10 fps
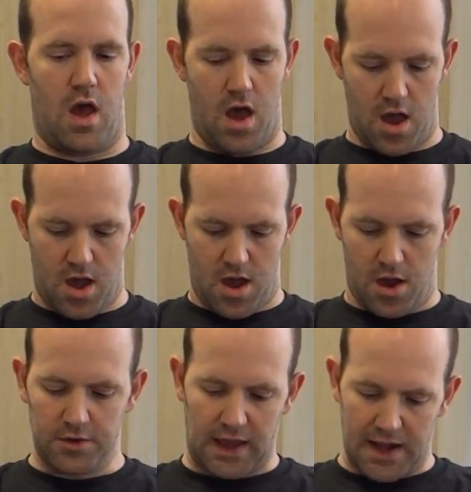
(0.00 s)
Uh,
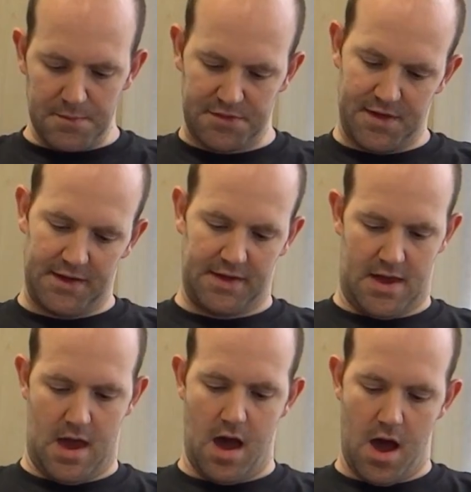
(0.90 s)
okay, let me think.
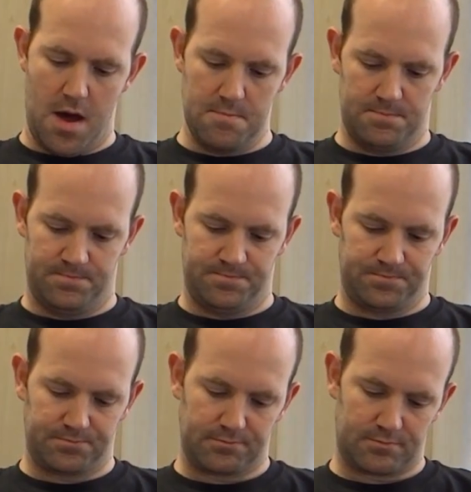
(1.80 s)
Um,
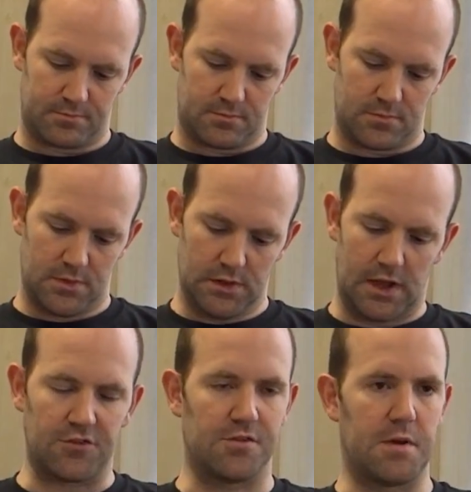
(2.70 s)

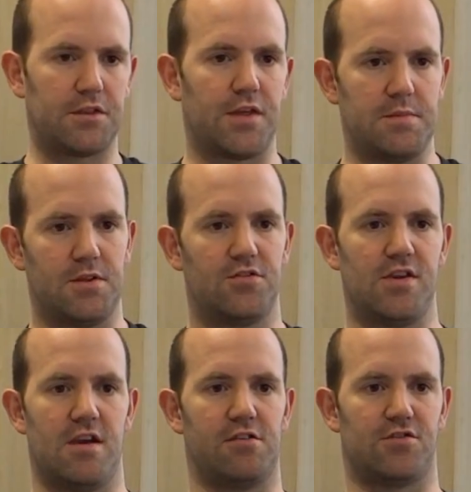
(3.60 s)
guess the big theme this
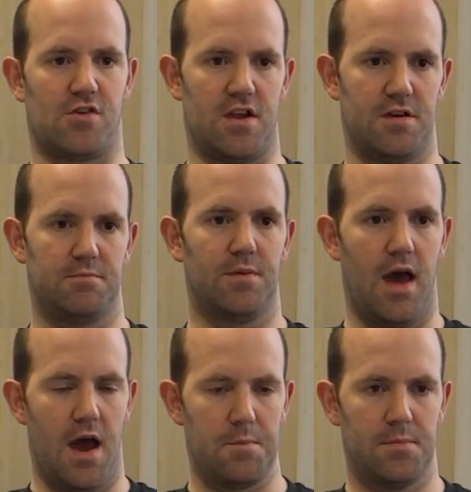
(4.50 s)
year is trying to
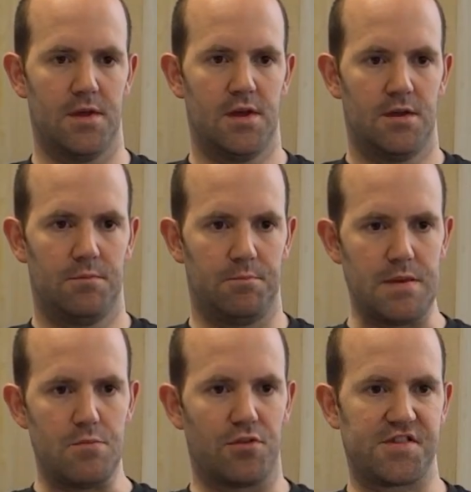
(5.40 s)
um,
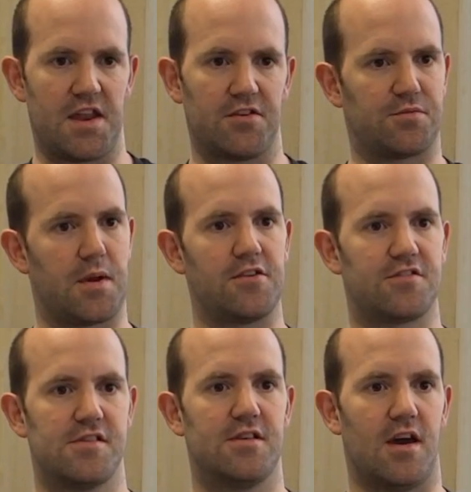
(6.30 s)
be more standards
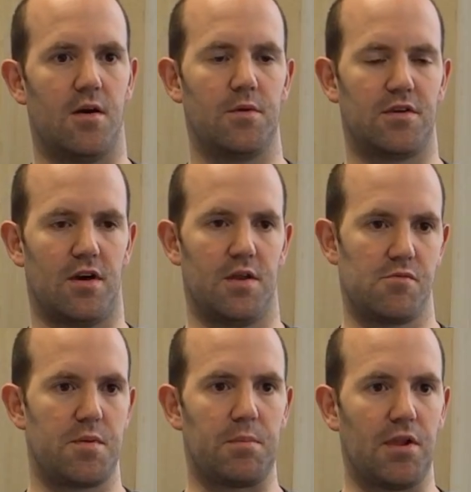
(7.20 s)
based. Uh, we've got a number
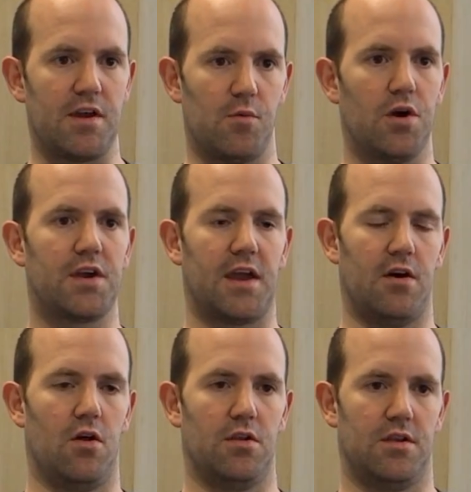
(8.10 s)
of people here working
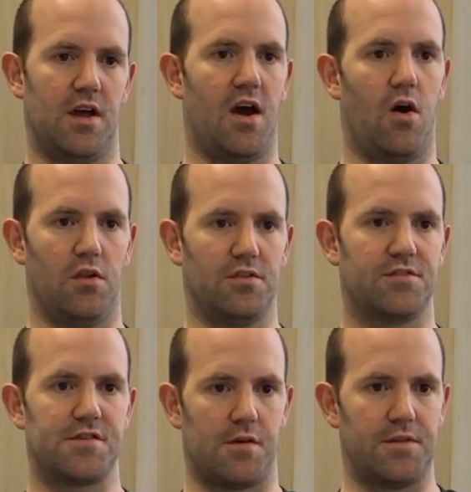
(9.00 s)
on uh, on
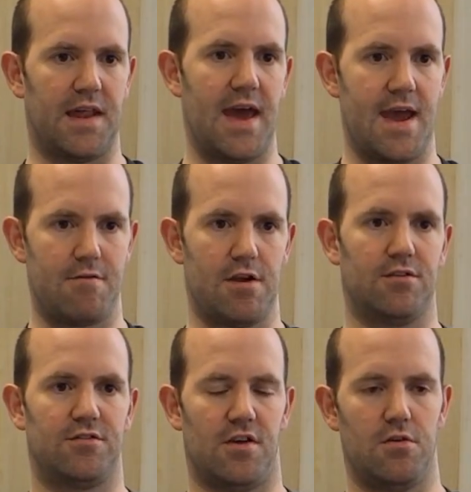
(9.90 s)
stuff in that area.
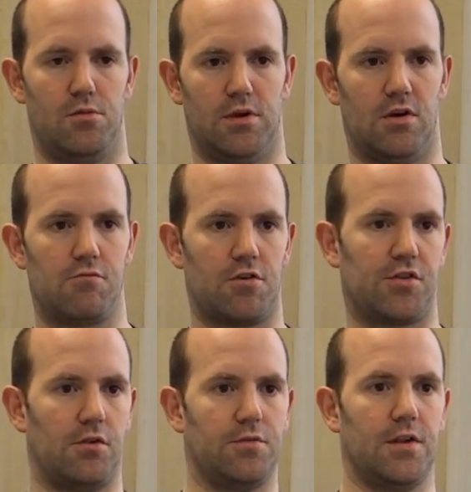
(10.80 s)
So we've got Ross
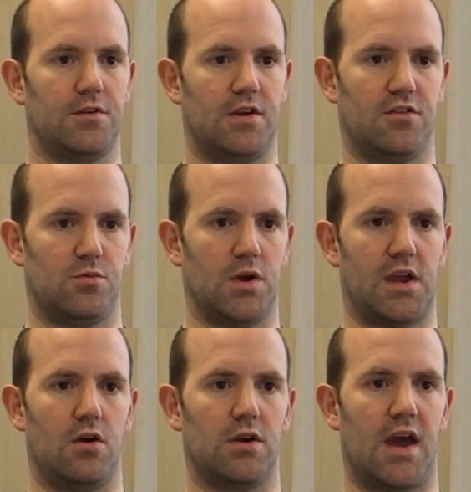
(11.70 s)
Oldfield here is
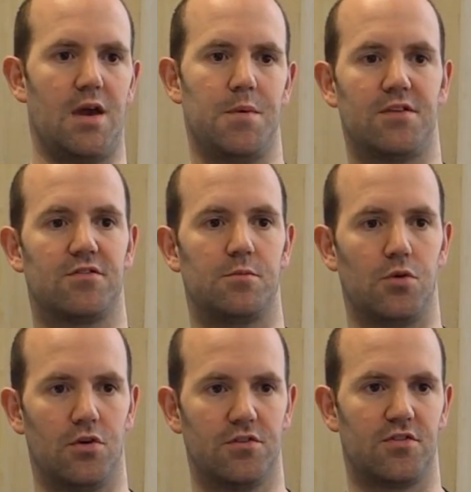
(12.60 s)
working on KMS
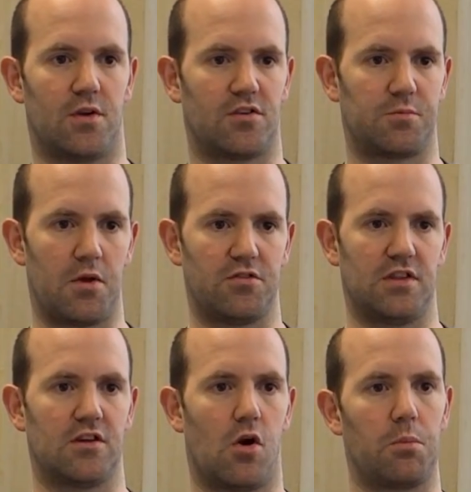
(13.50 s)
support, so exposing
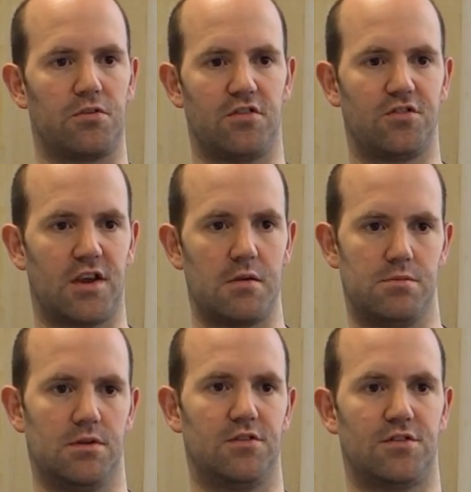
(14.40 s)
the composition
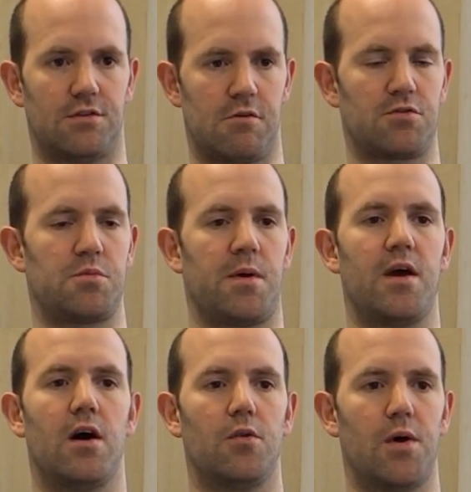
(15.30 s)
capabilities of the Raspberry Pi
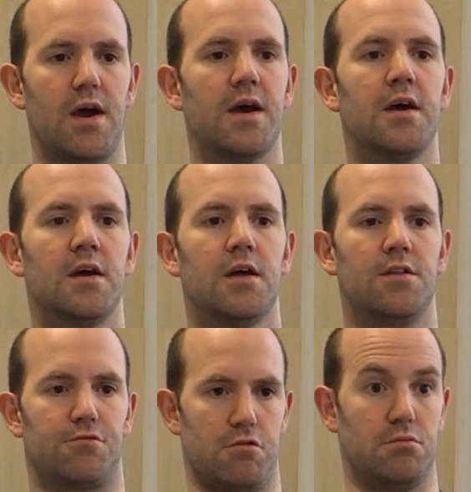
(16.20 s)
hardware
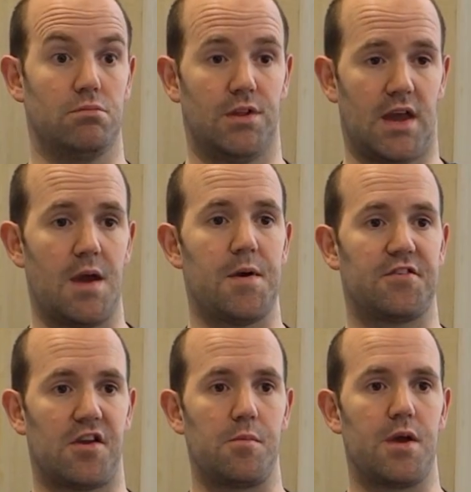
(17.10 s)
through the
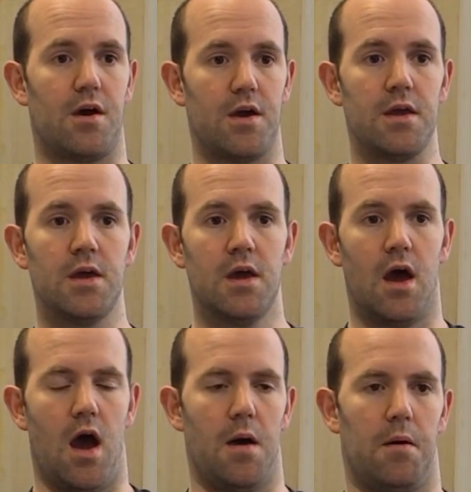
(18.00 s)
KMS API.
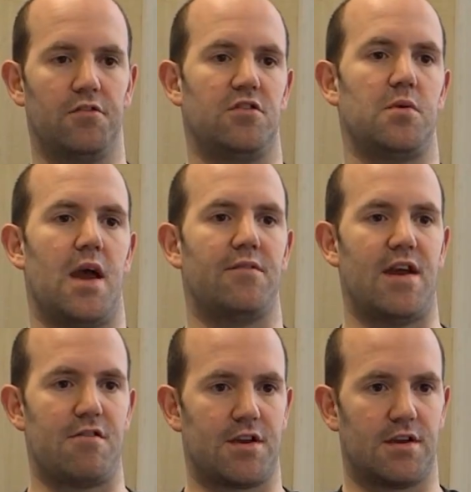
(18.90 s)
Uh, obviously, we have
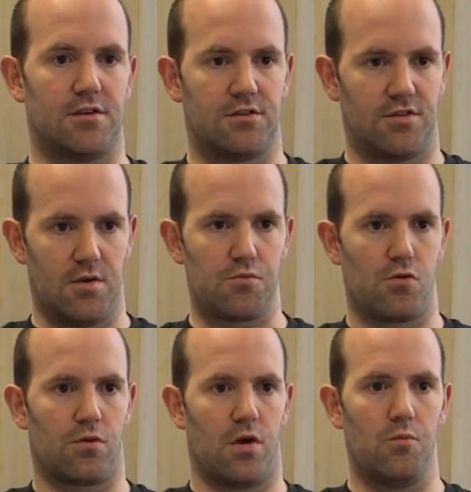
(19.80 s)
Eric at uh,
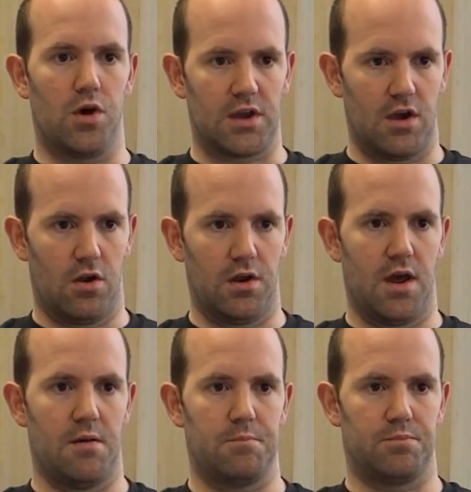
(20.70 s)
Broadcom working on
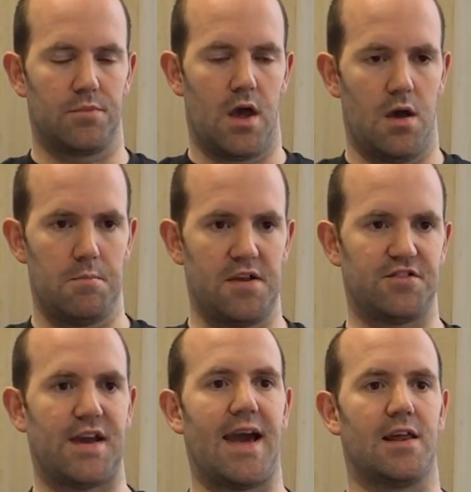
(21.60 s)
um, uh,
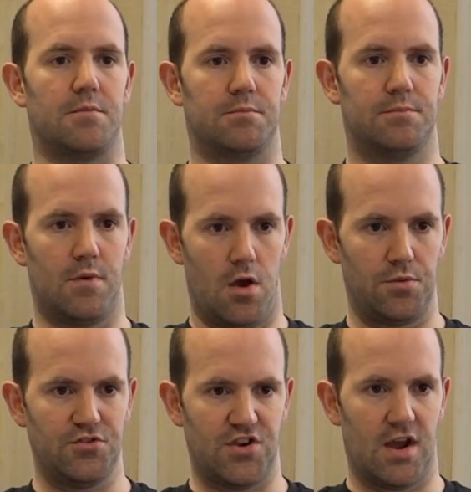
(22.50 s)
Basic Allium
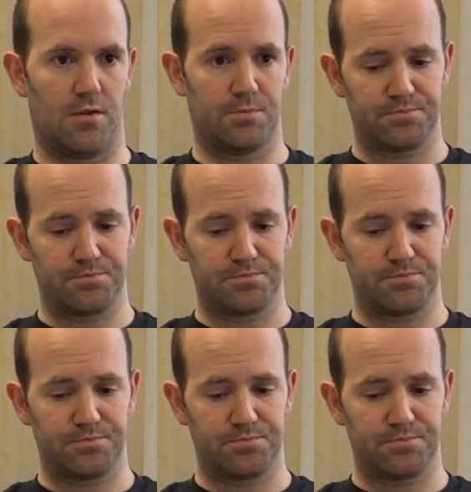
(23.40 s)
OpenGL.